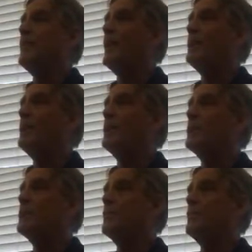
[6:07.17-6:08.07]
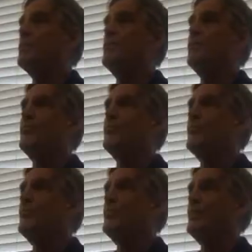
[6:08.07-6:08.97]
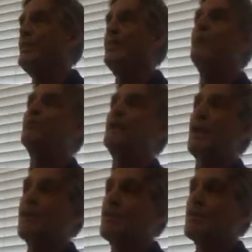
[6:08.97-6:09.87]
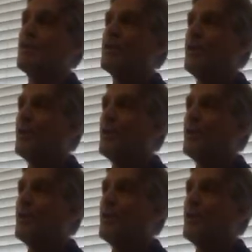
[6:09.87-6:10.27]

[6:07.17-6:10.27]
I think it was really years after that they